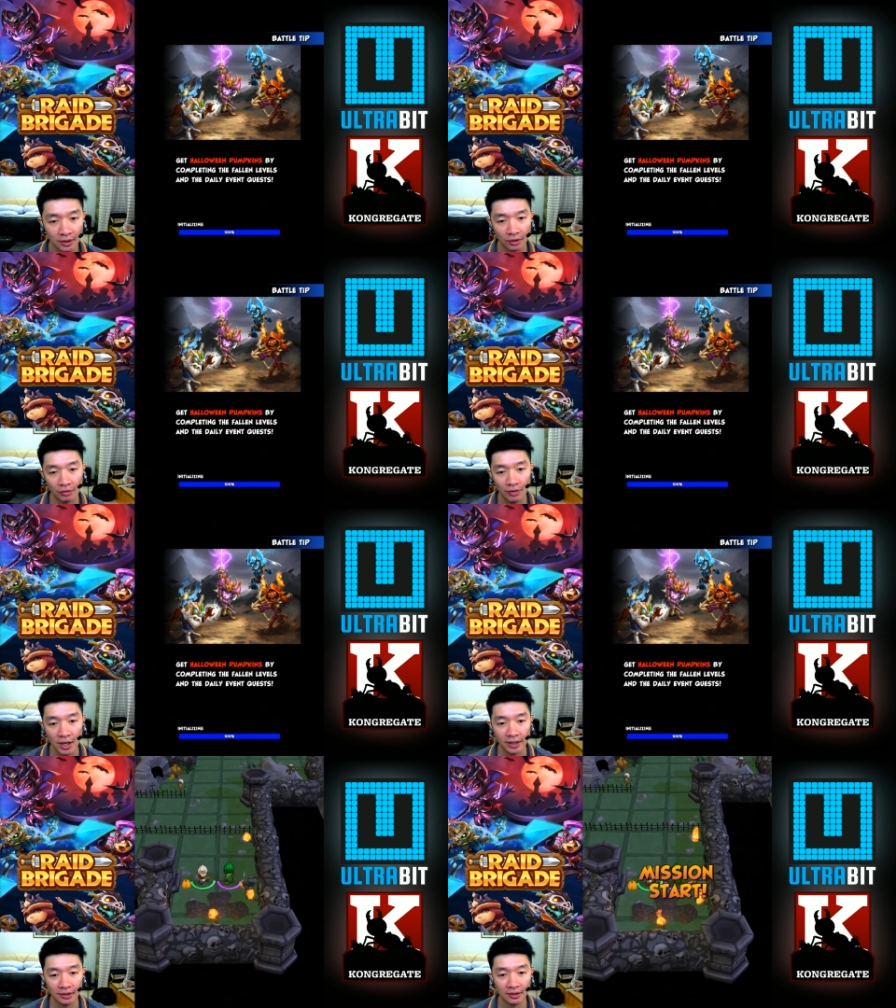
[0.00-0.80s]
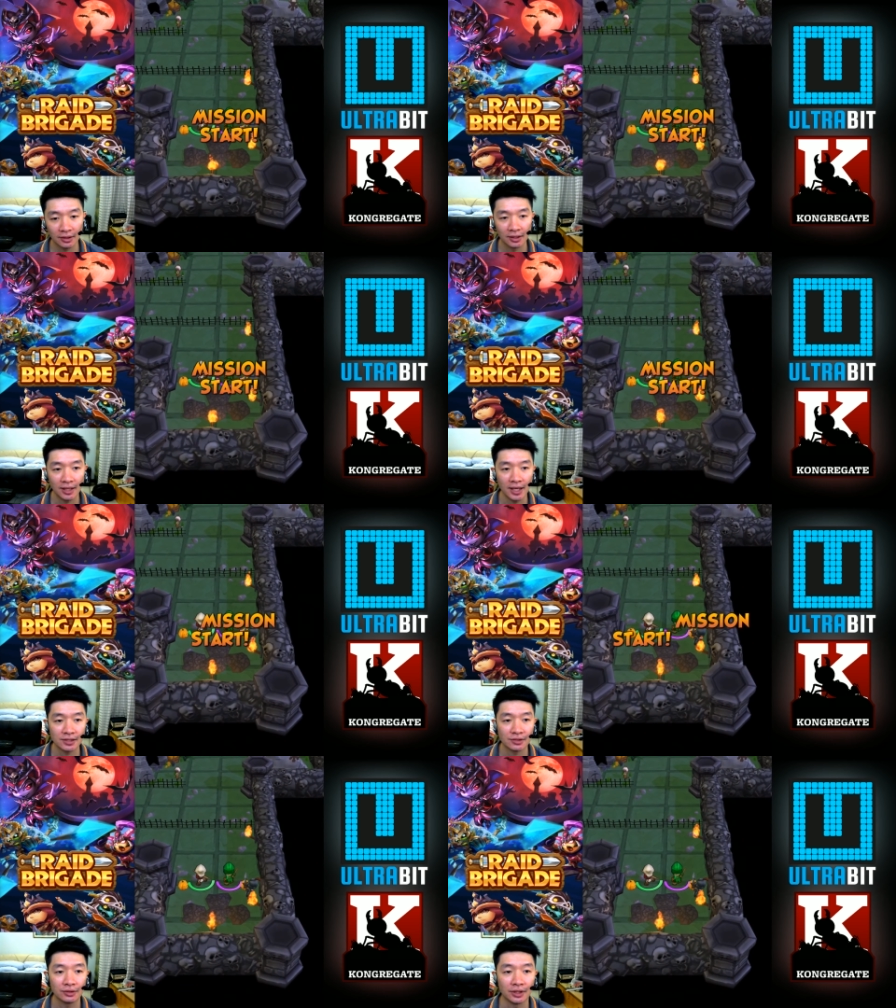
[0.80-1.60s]
Alright,
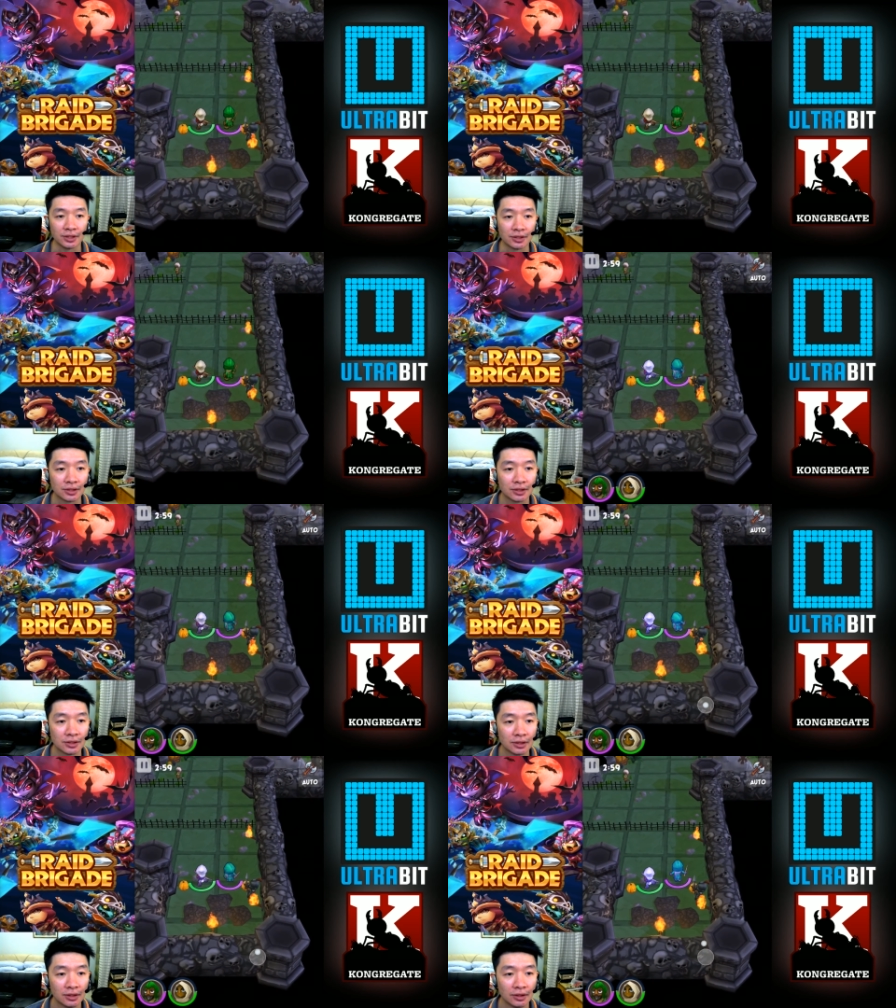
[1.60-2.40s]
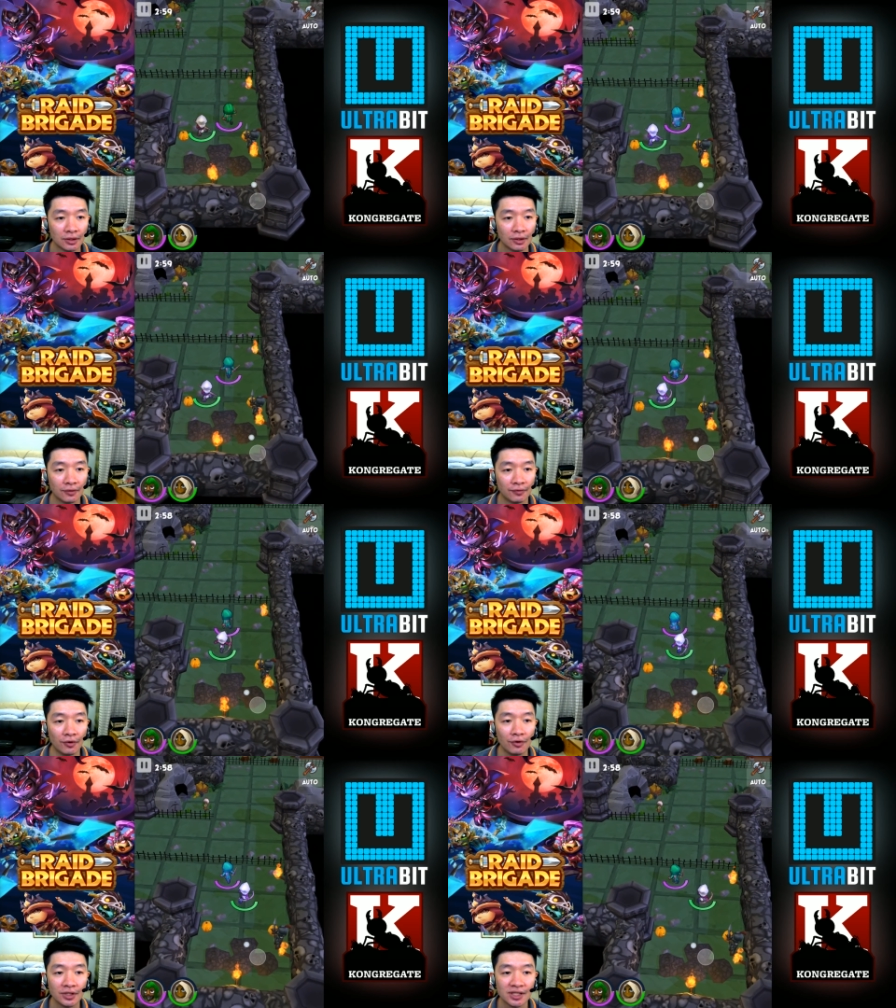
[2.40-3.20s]
let's do this.
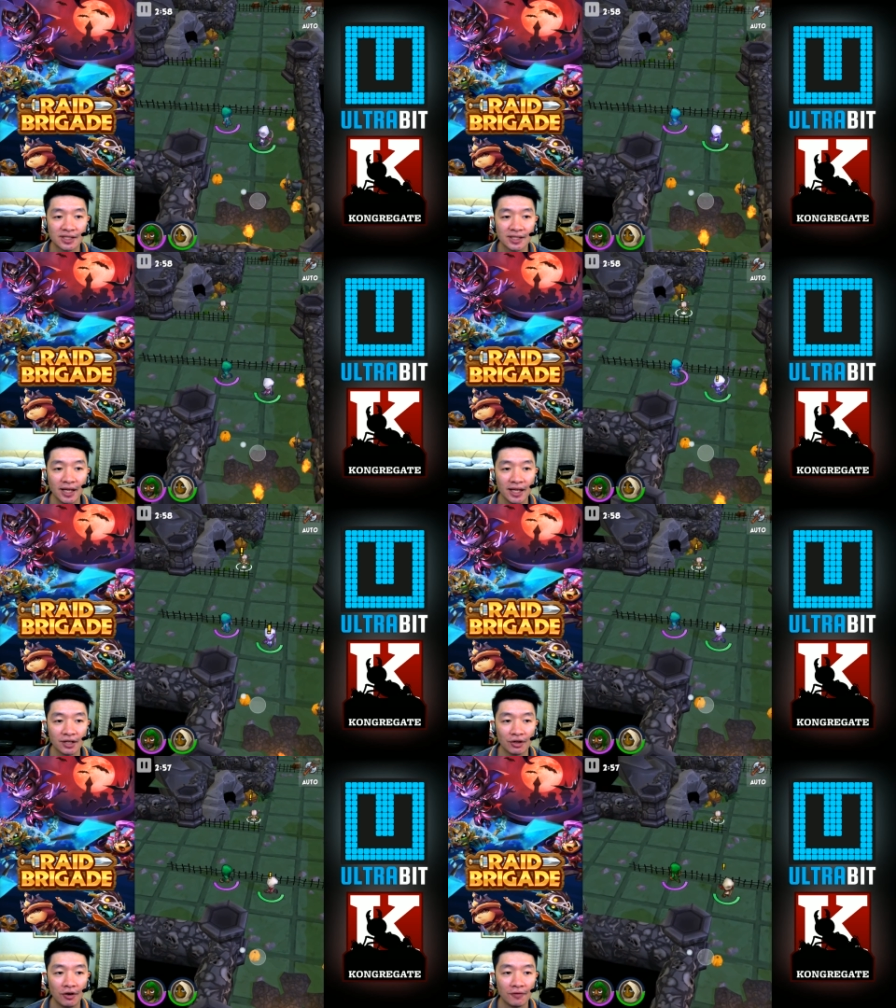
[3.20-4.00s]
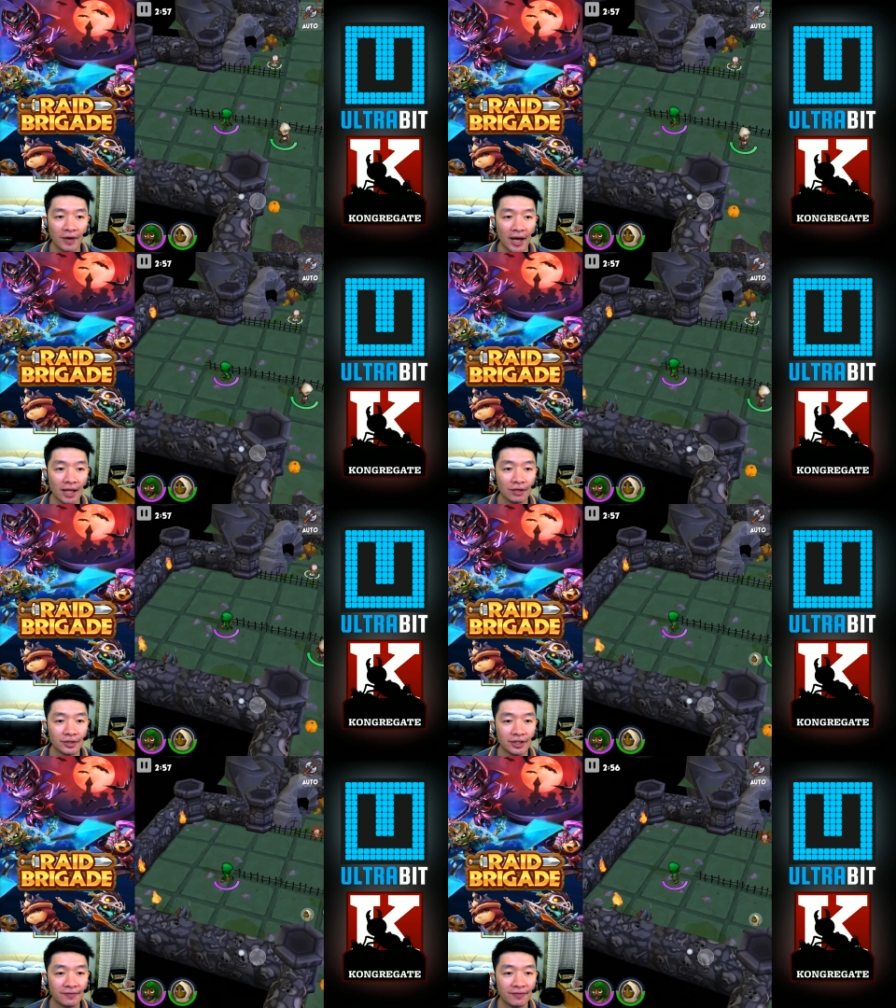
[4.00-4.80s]
For the sake of
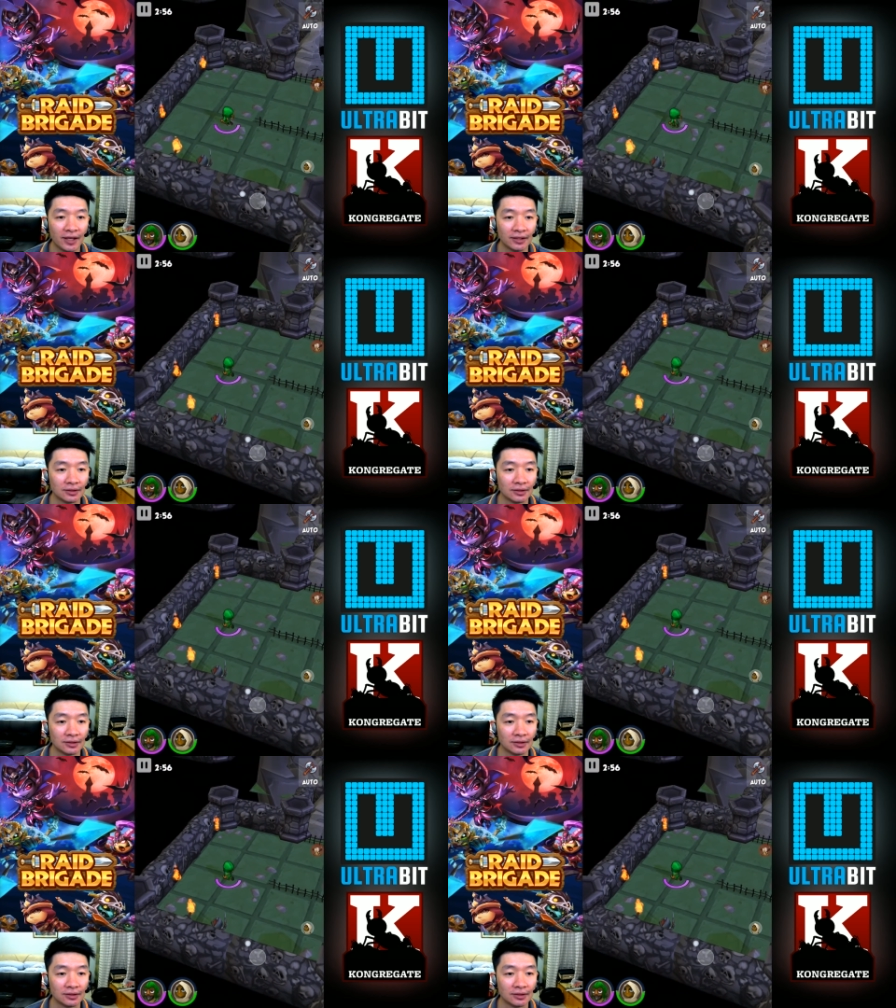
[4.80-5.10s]
Halloween event.